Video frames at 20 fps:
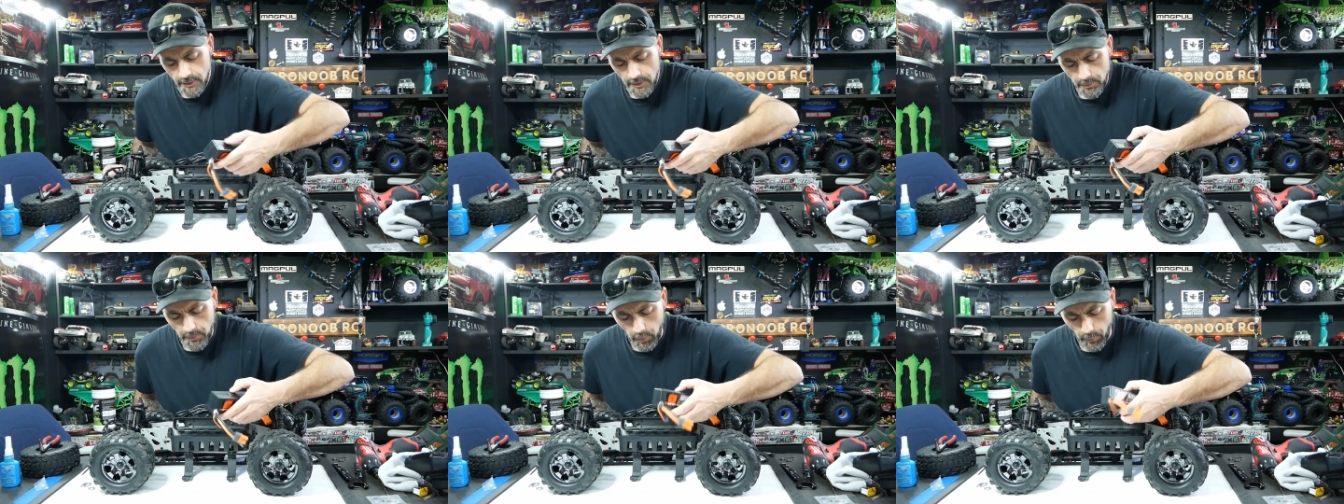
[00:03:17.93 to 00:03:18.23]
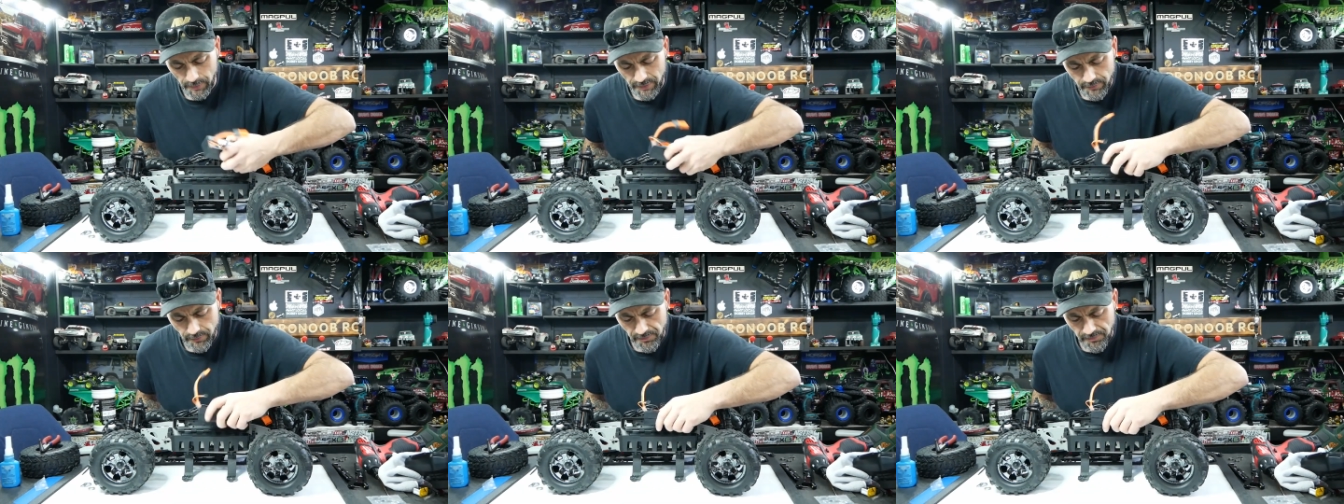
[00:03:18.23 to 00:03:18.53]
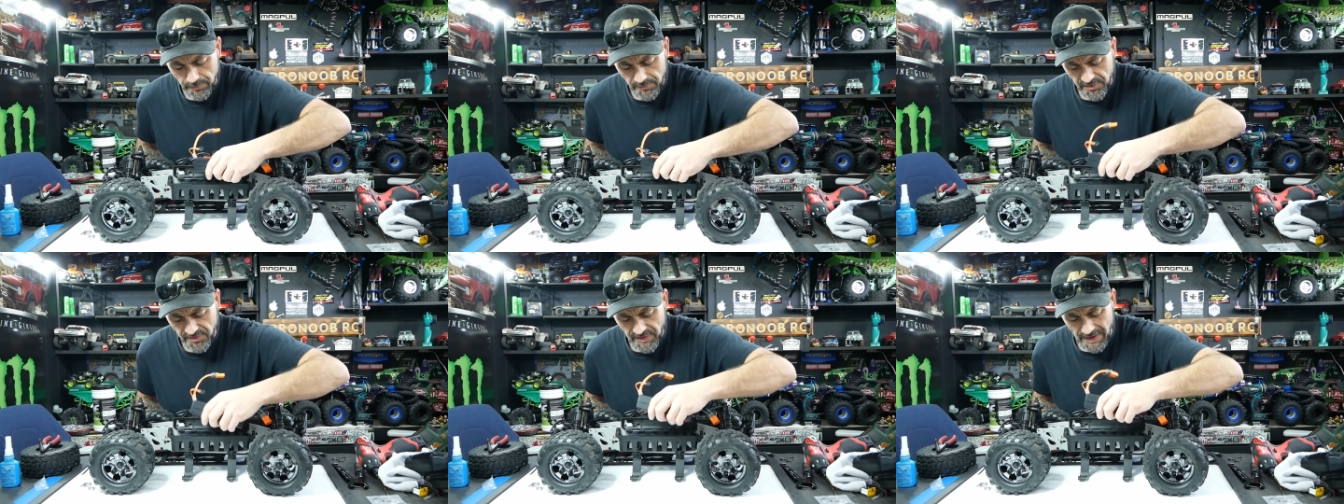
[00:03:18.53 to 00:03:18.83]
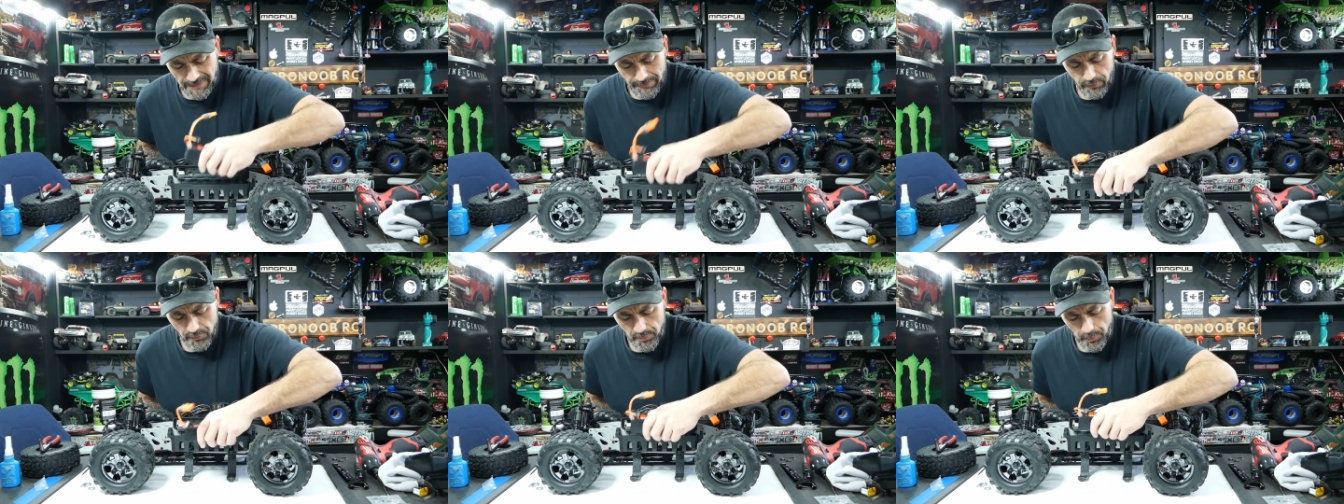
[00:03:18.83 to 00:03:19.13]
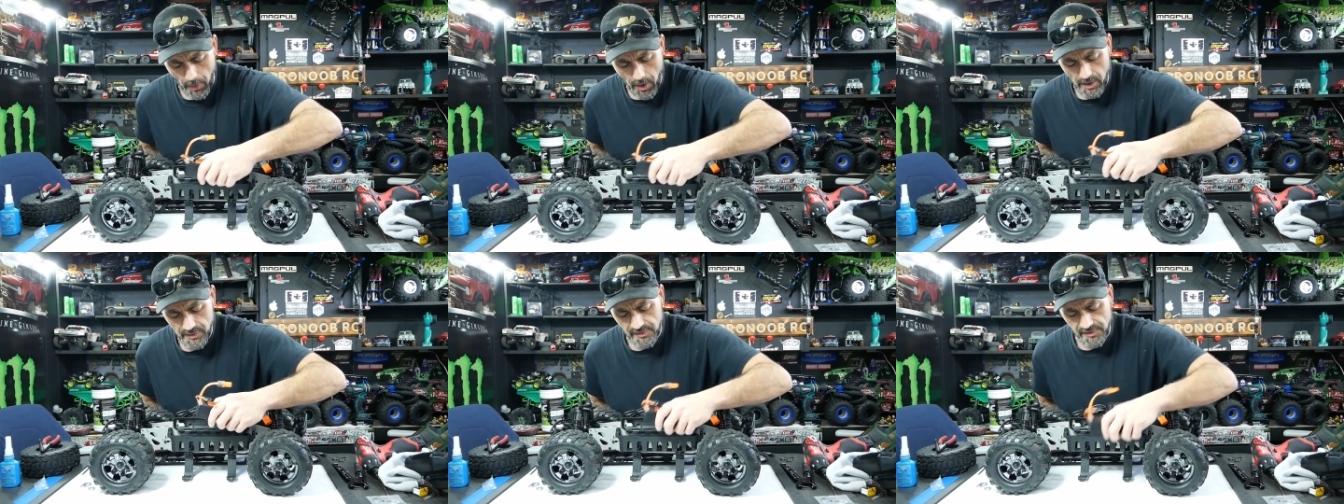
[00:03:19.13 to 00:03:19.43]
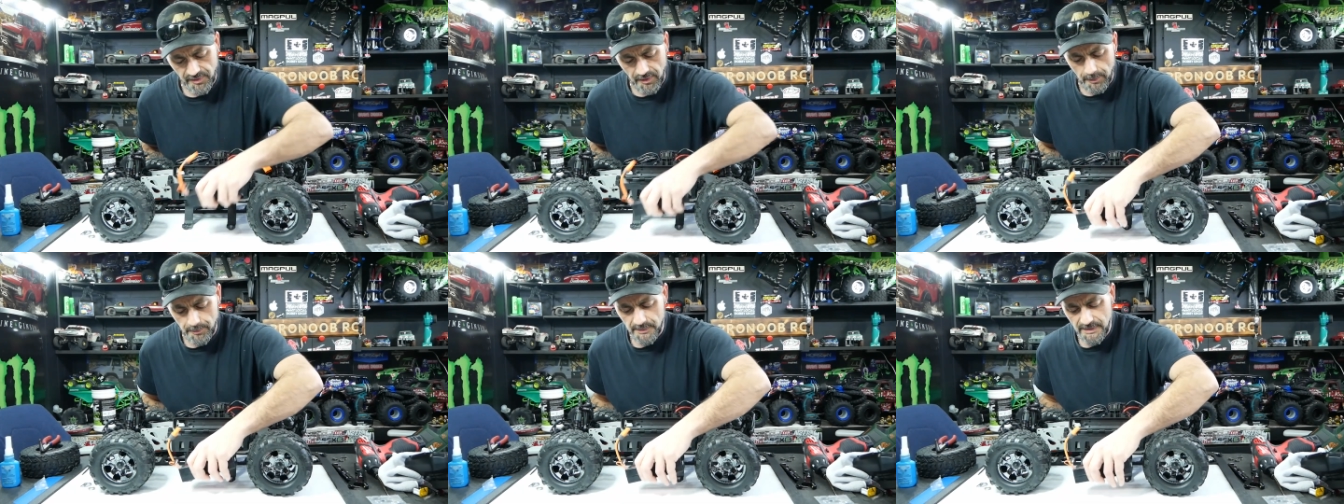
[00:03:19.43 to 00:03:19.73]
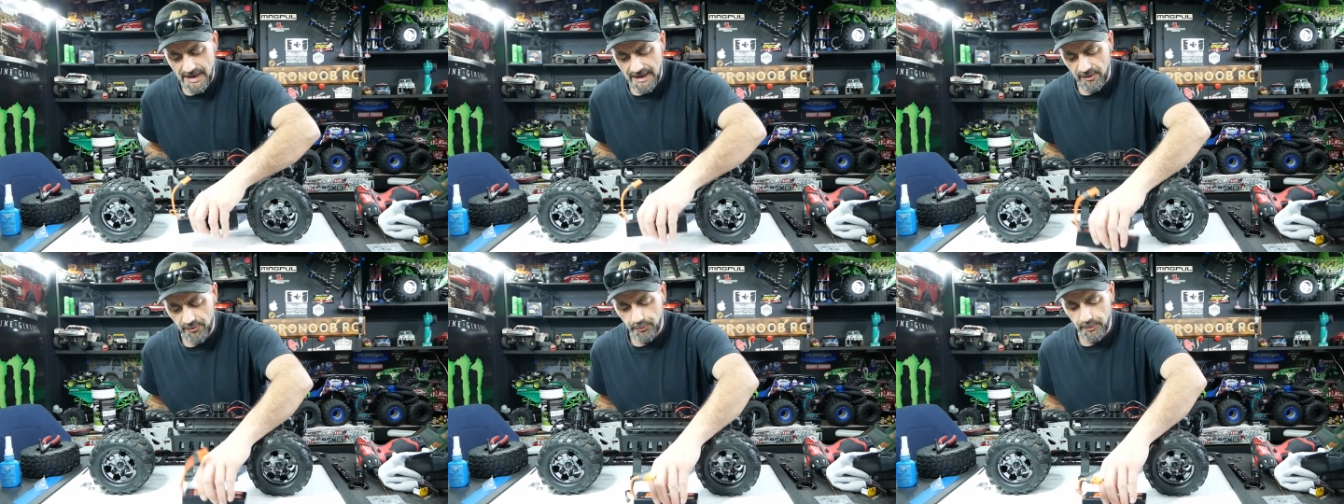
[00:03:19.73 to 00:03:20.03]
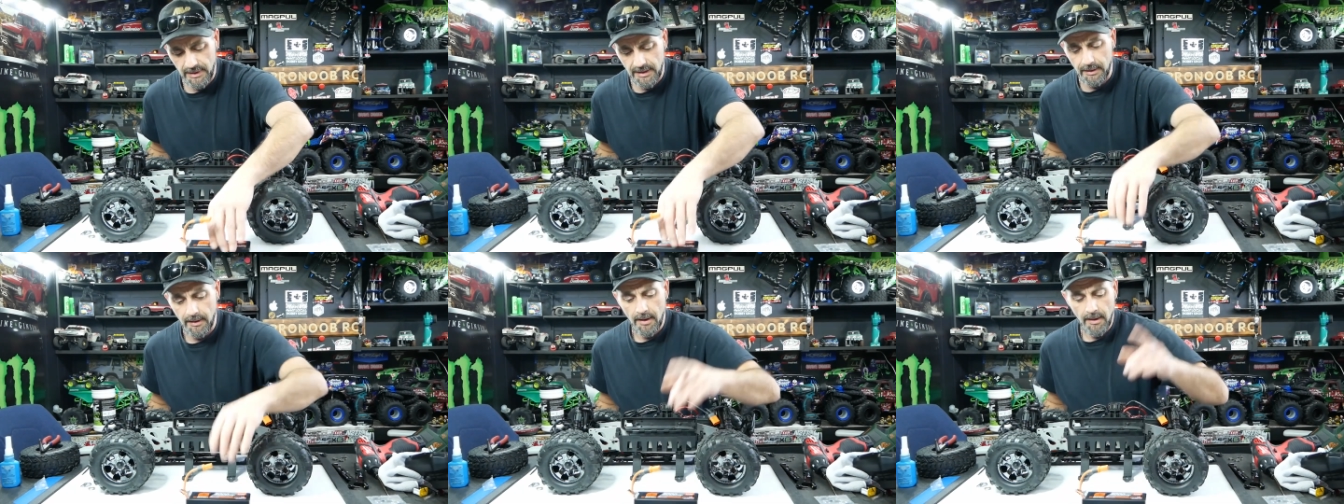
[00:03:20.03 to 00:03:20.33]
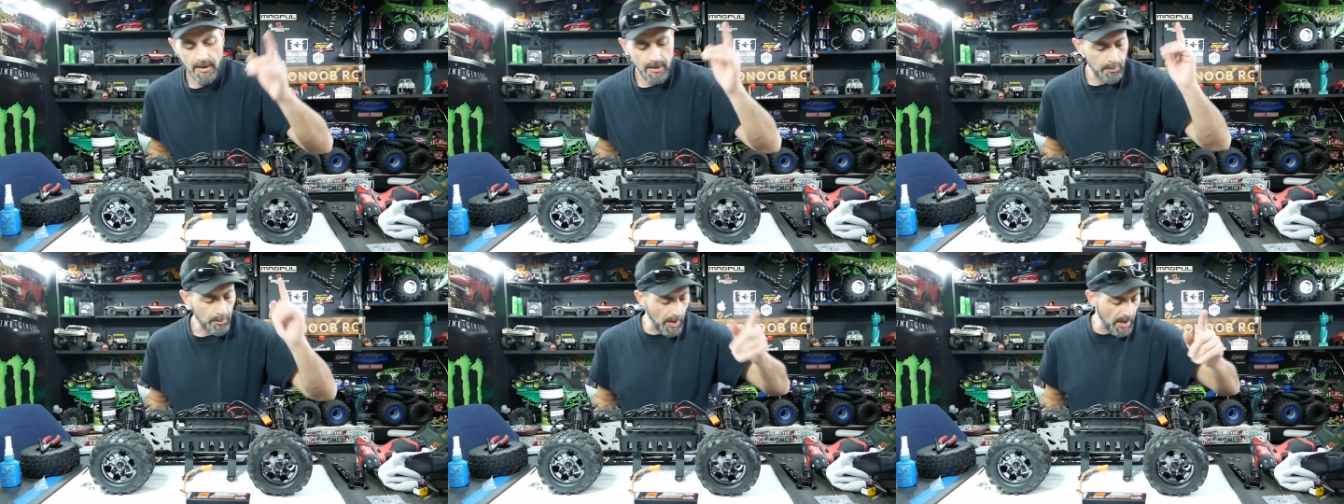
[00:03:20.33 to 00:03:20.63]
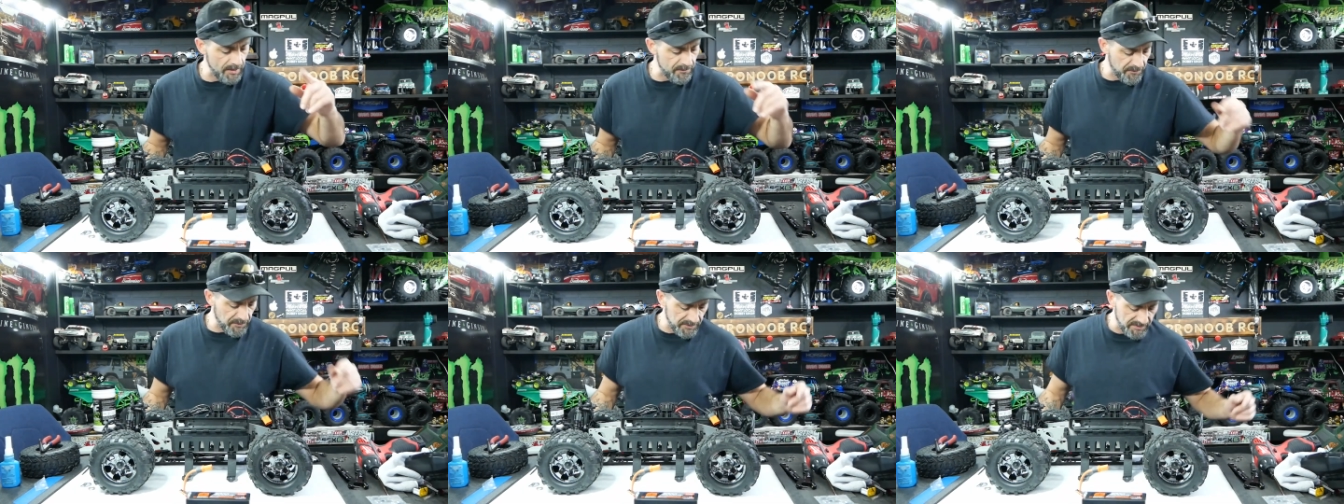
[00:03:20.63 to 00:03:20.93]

But we're going to do some stainless boxes up next week. But for